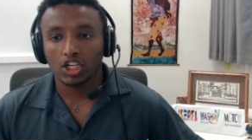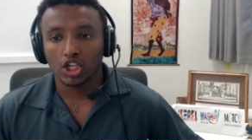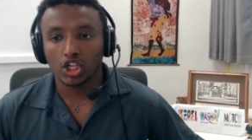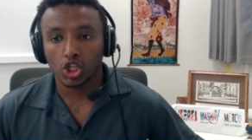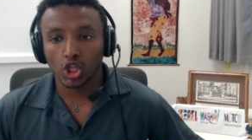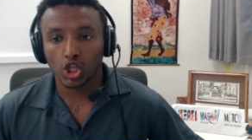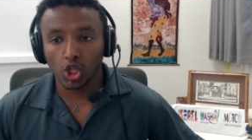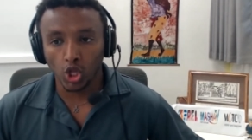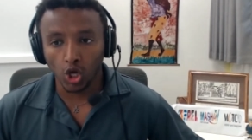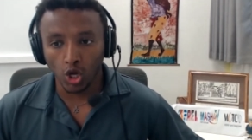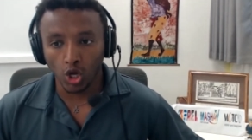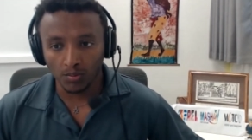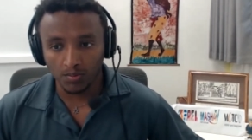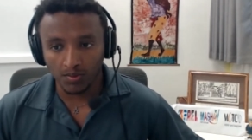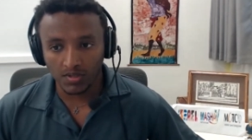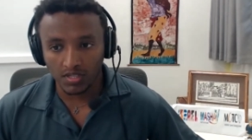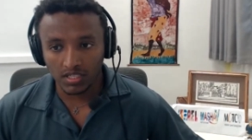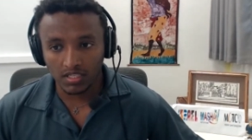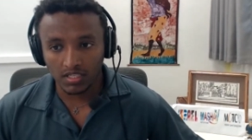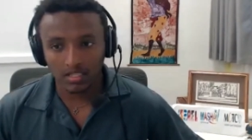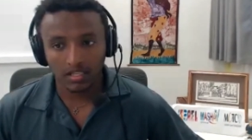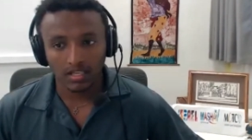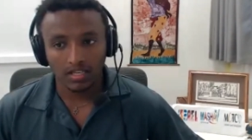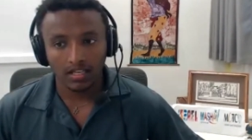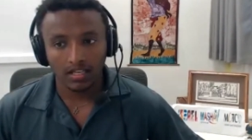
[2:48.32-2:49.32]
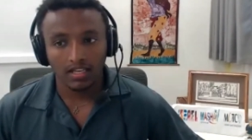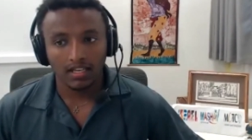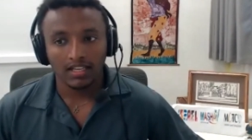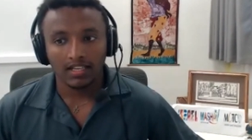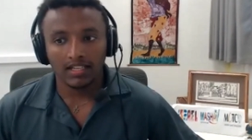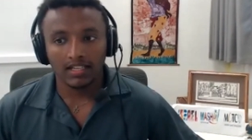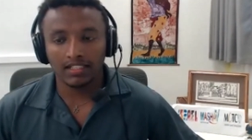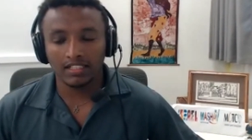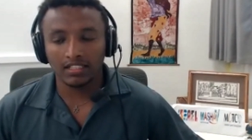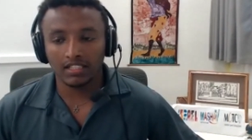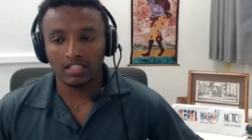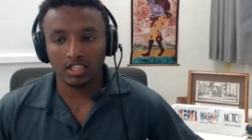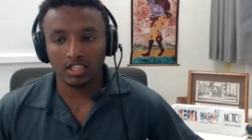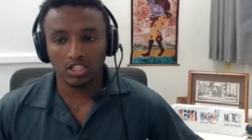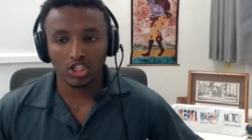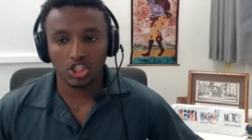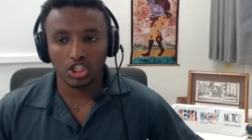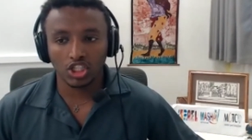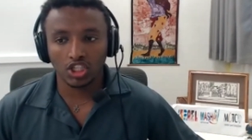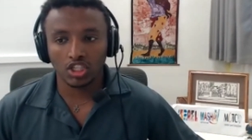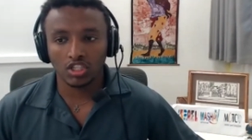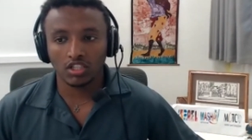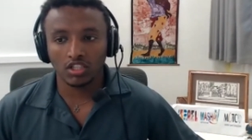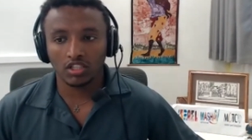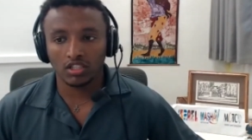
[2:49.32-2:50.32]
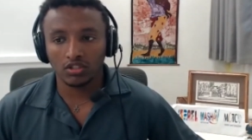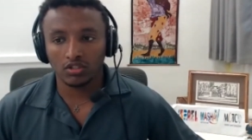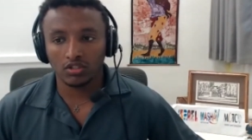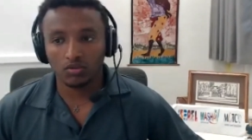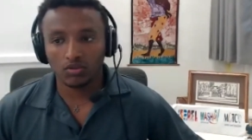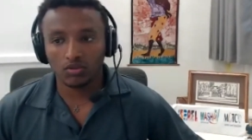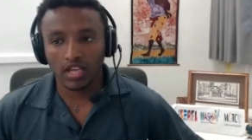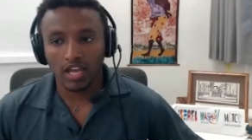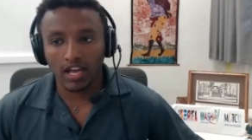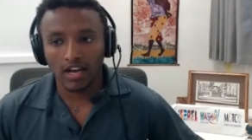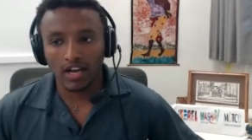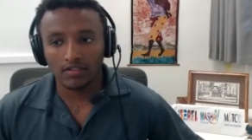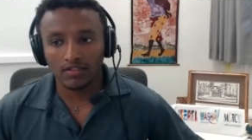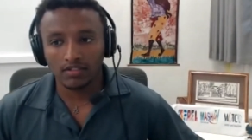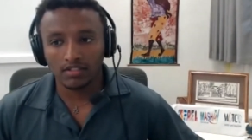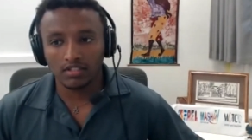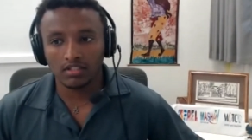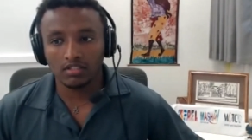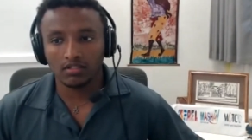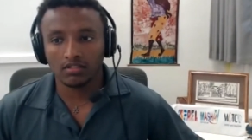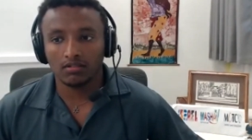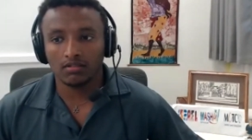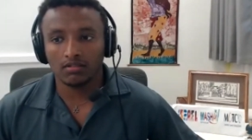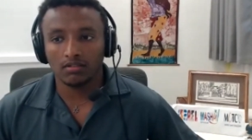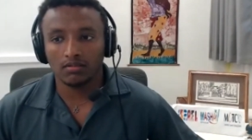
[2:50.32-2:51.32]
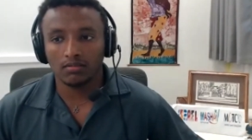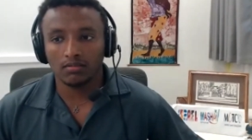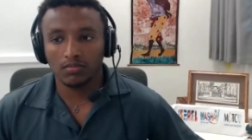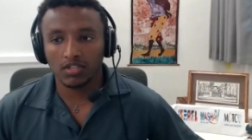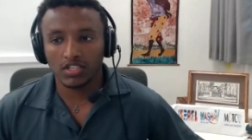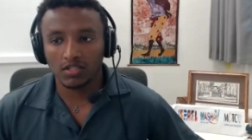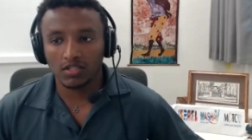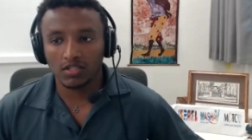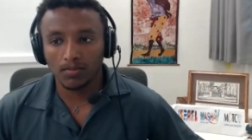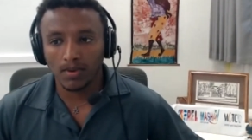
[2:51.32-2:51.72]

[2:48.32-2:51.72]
Globes. In addition, in 2000, Ms.